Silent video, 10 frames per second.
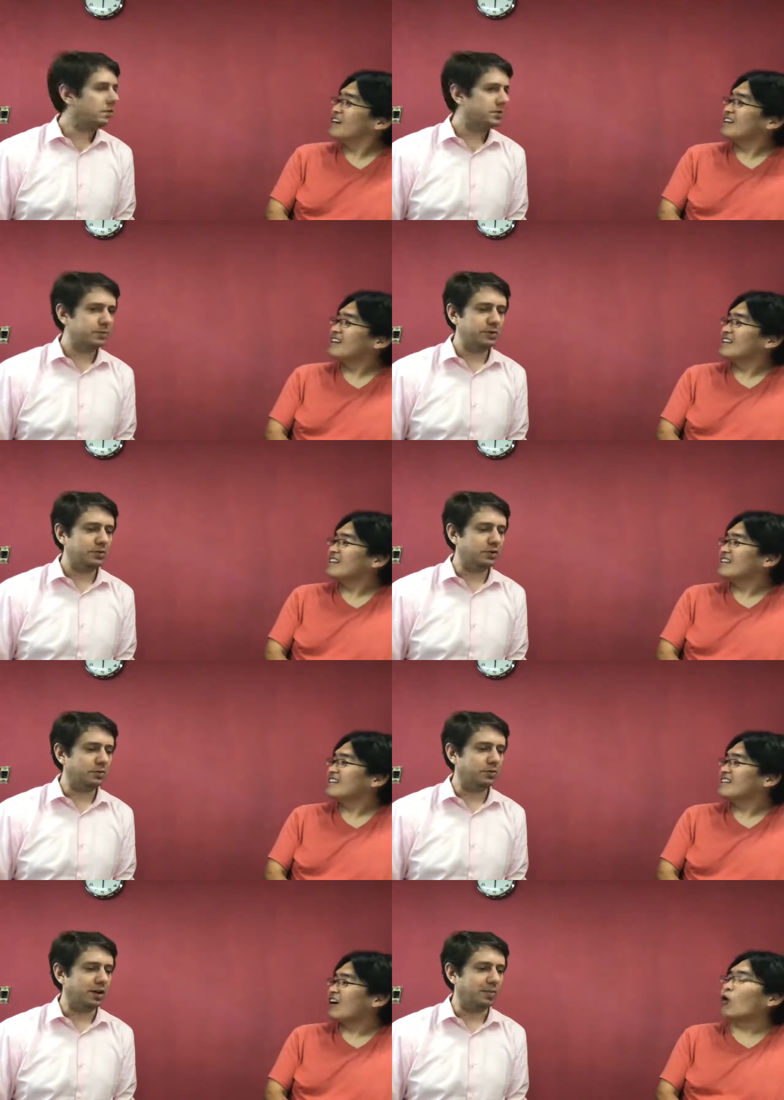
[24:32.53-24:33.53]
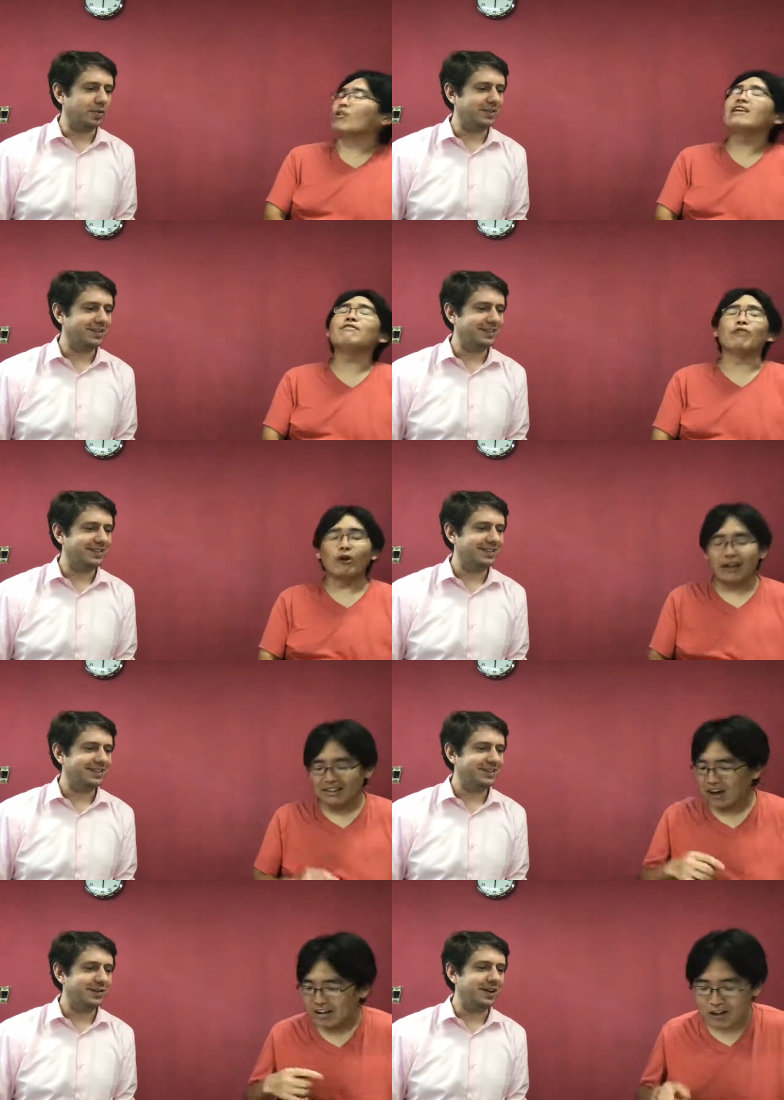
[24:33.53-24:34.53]
Speaker 1: especially today.
Speaker 2: Oh, live. Okay,
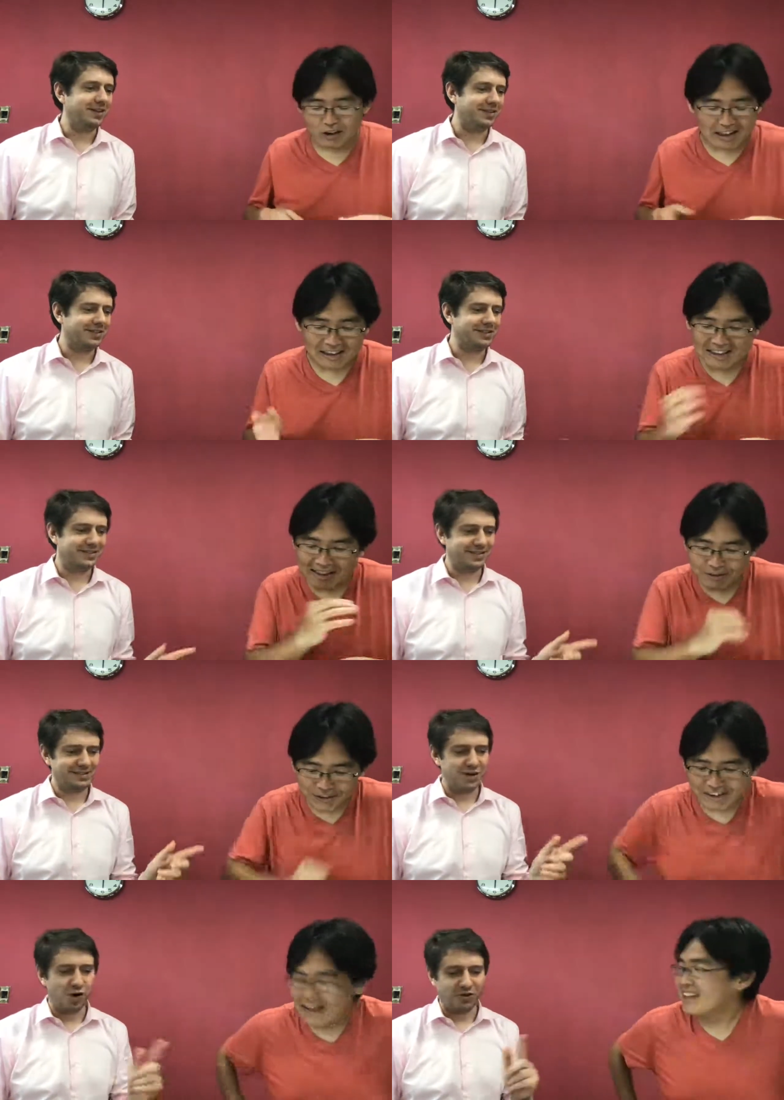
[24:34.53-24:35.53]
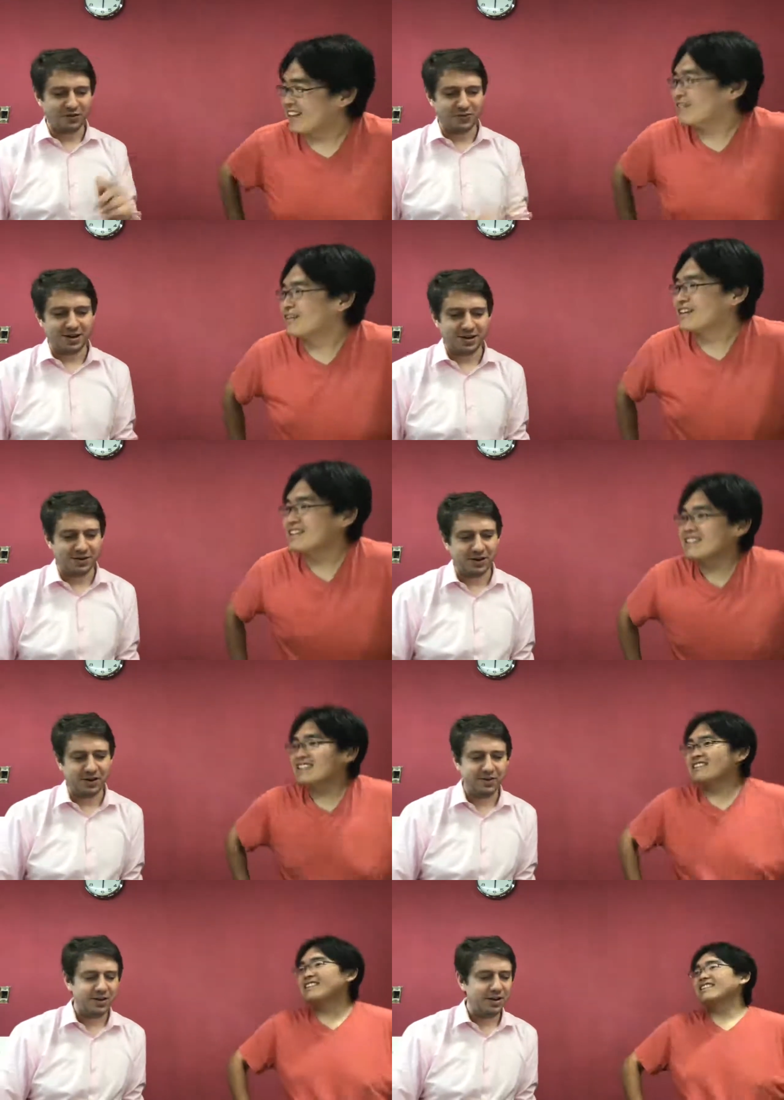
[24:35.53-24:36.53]
sorry, I thought you said leave. No, yeah, live.
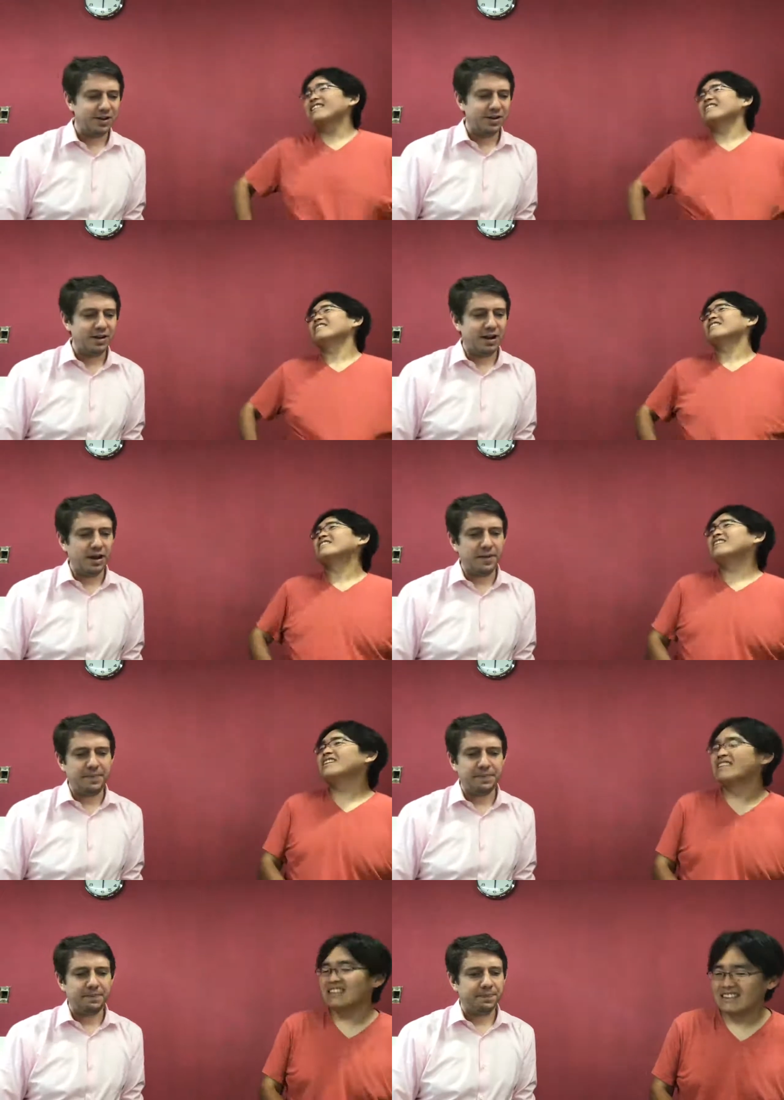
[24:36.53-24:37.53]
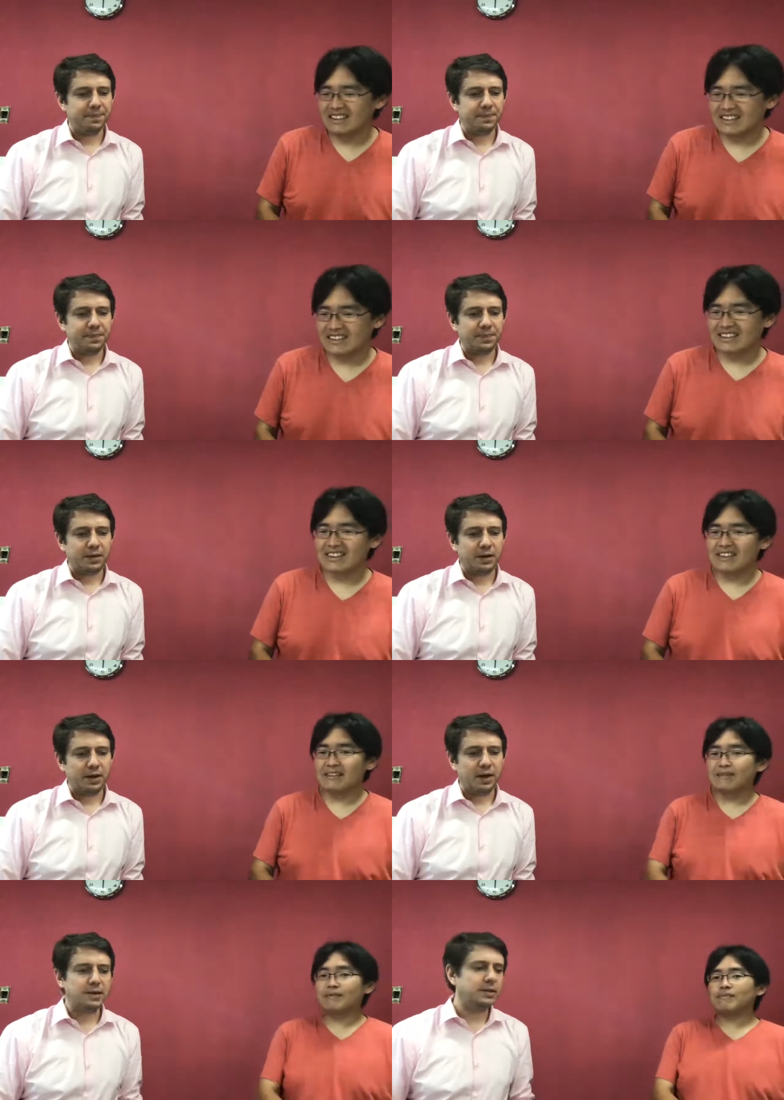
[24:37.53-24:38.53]
live.
Speaker 1: Um,
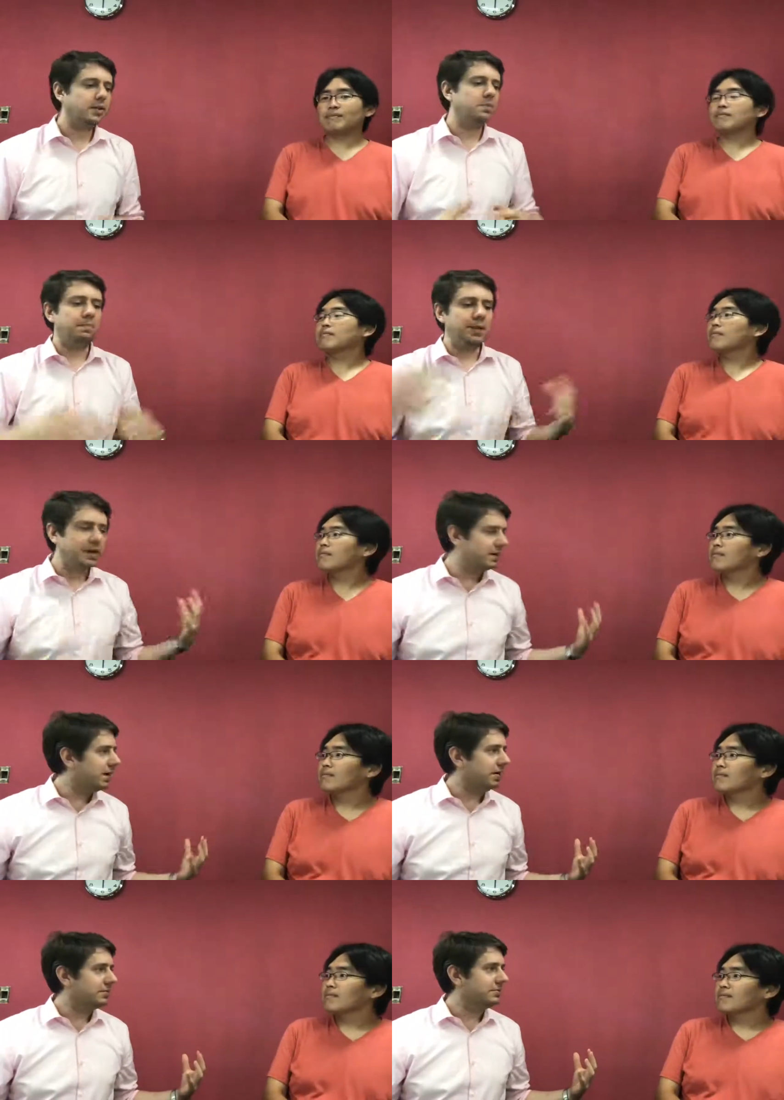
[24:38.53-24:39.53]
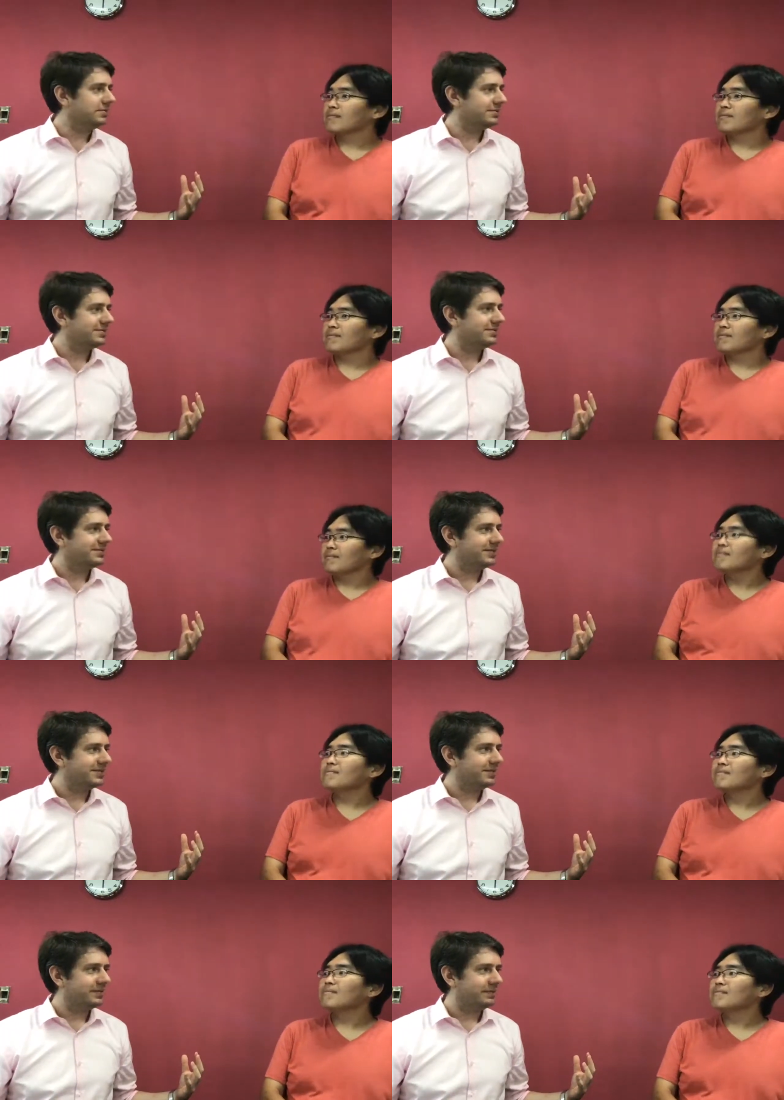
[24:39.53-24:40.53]
it's not a big town
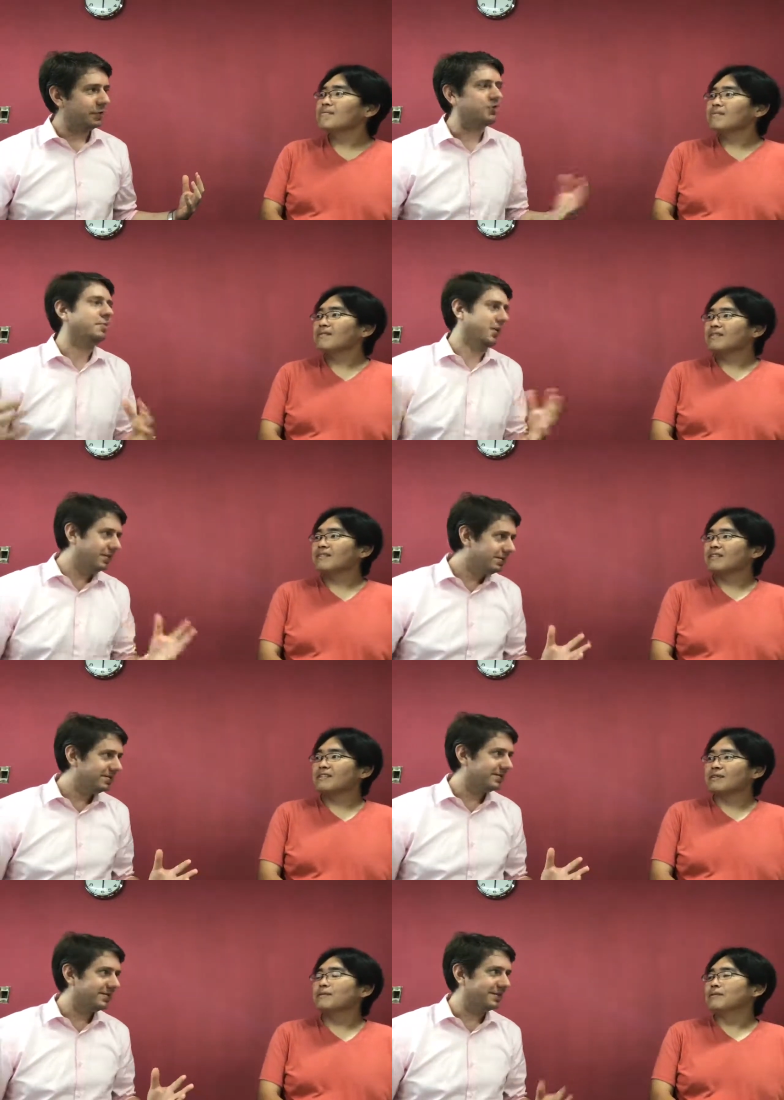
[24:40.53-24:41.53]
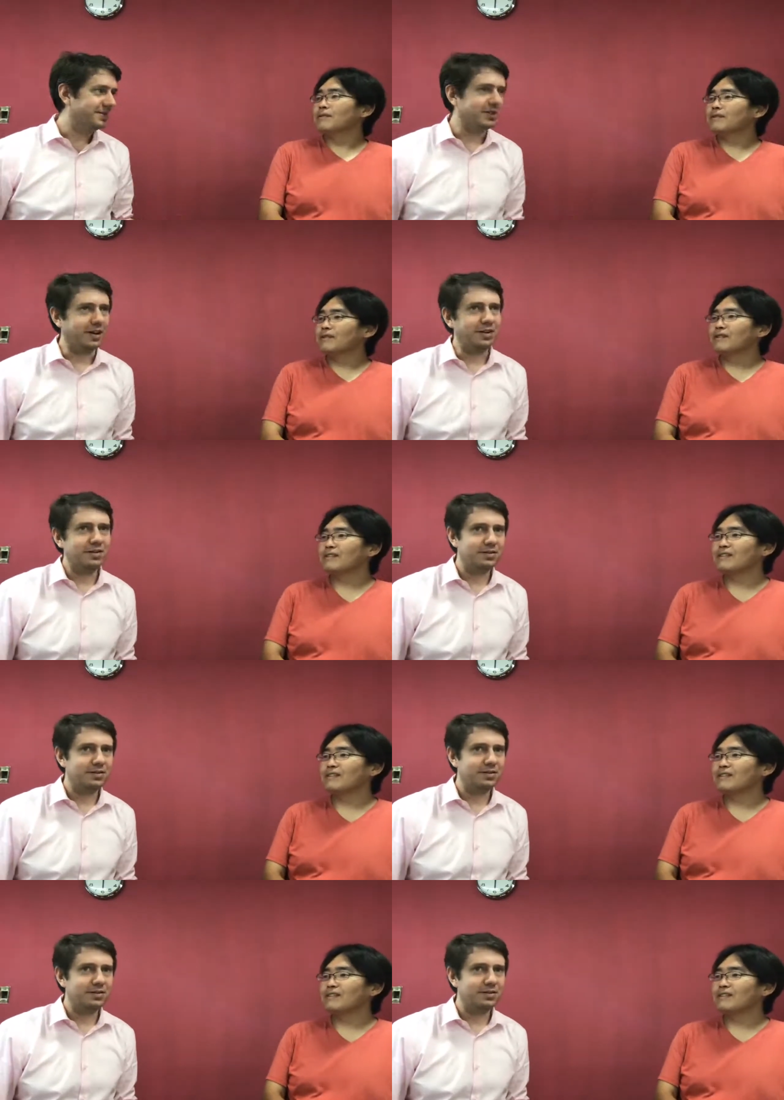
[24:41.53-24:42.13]
for Japan, mm. I would say.